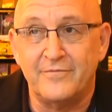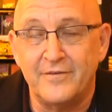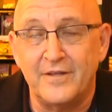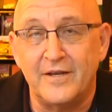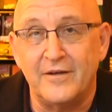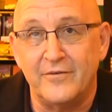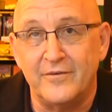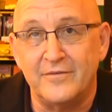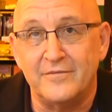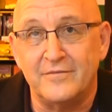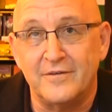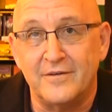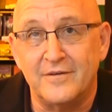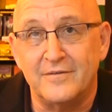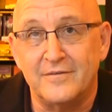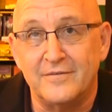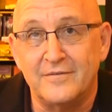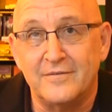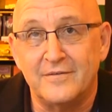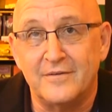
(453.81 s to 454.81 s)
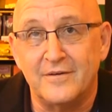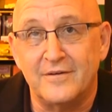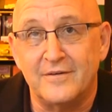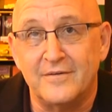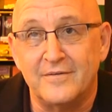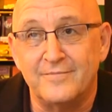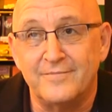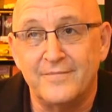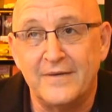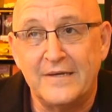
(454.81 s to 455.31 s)
you know, as a
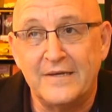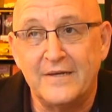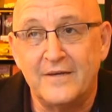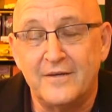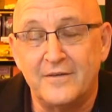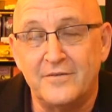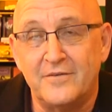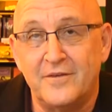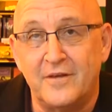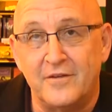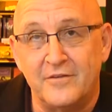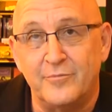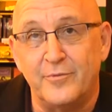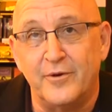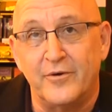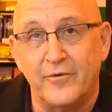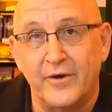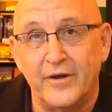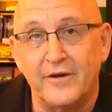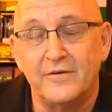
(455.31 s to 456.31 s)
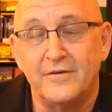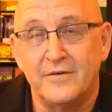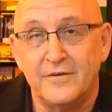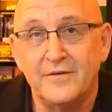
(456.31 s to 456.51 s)
kid's book writer.